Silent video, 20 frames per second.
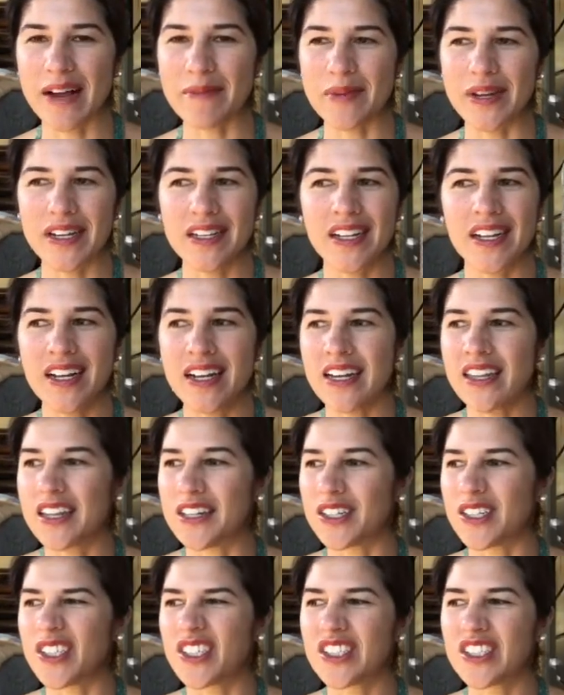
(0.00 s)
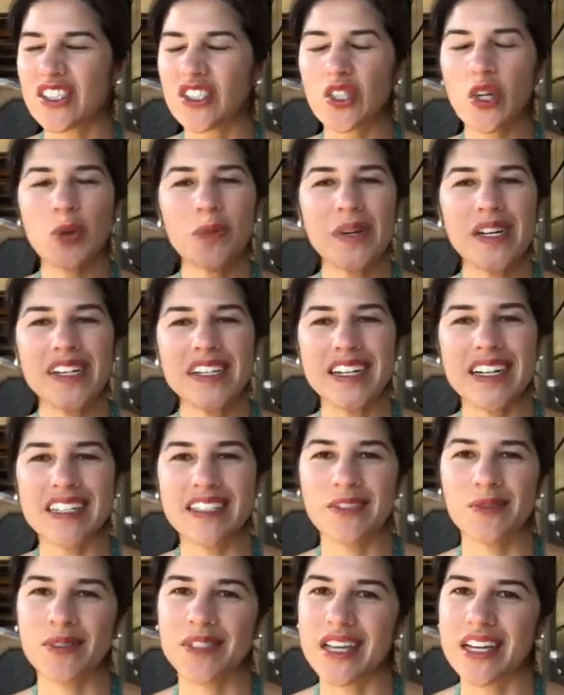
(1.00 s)
I mean, there are so many
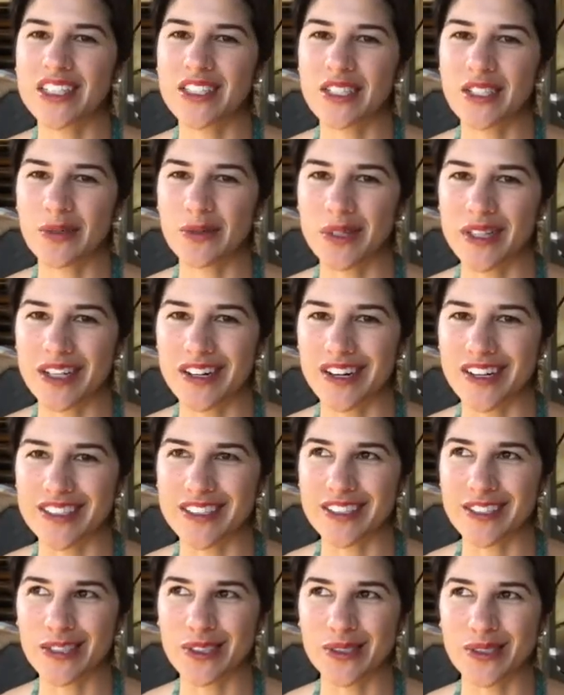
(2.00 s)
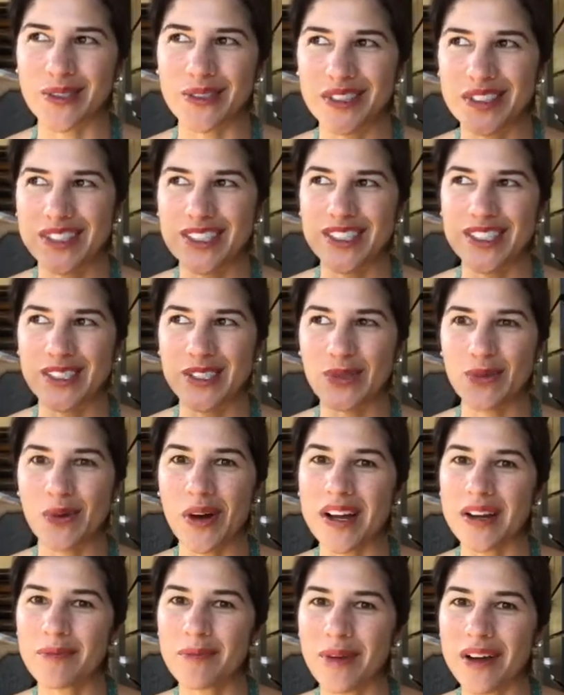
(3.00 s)
decks, it was actually really hard to choose just
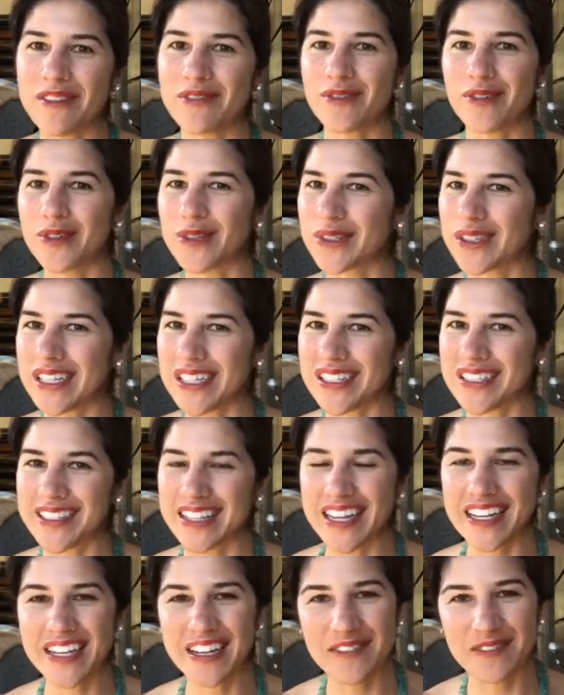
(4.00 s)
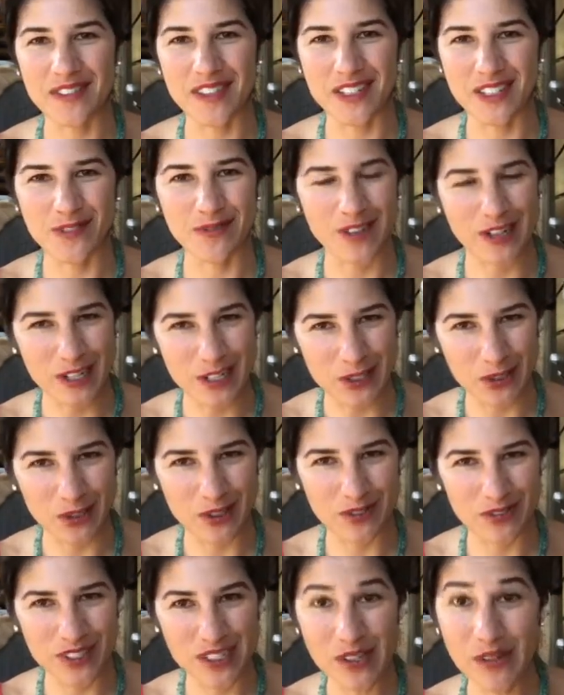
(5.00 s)
one, but for the sake of this very
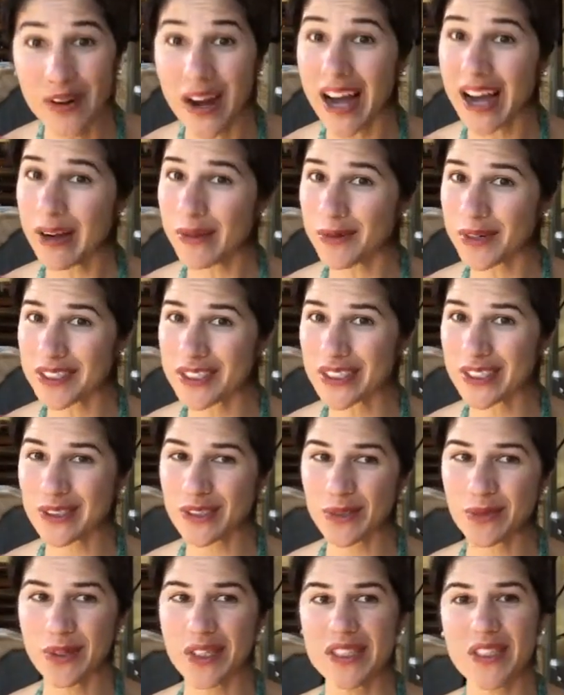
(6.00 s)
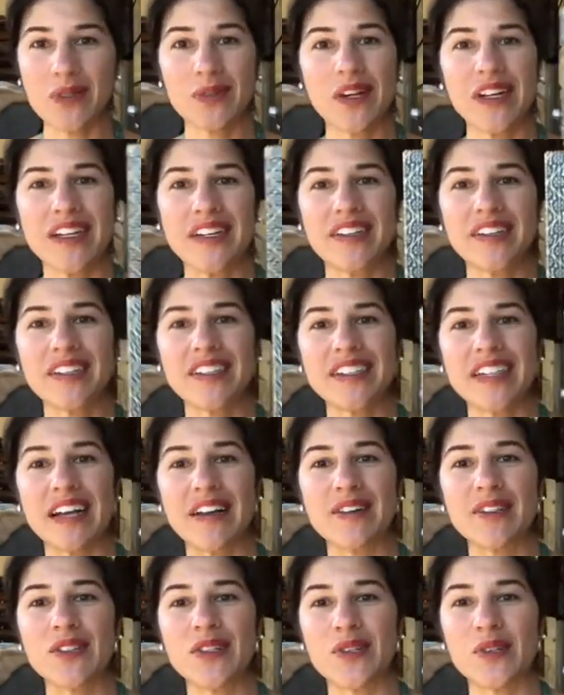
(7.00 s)
short video, I will choose one. So I narrowed it
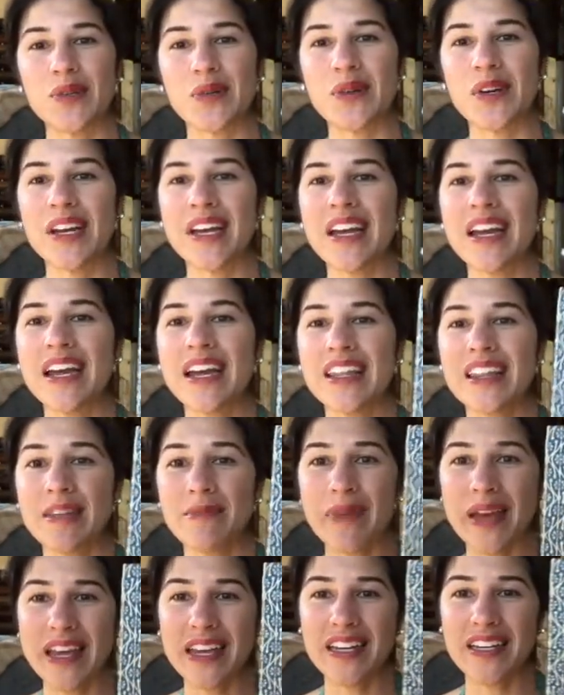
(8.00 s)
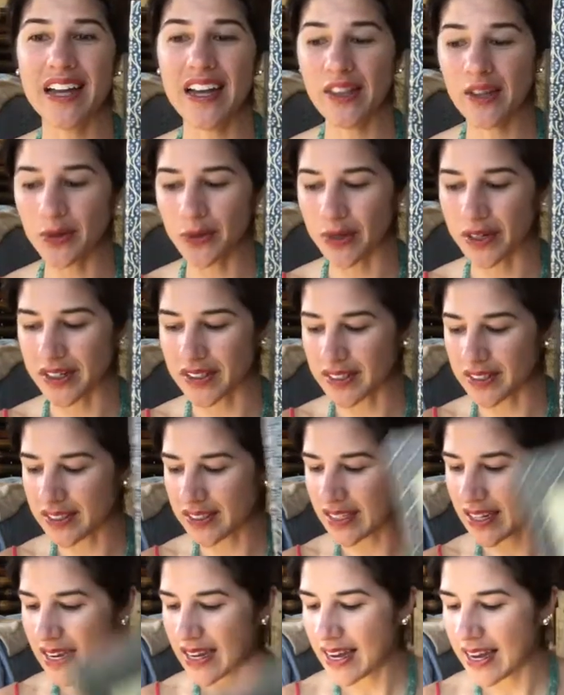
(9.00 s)
down to the Pagan Otherworlds.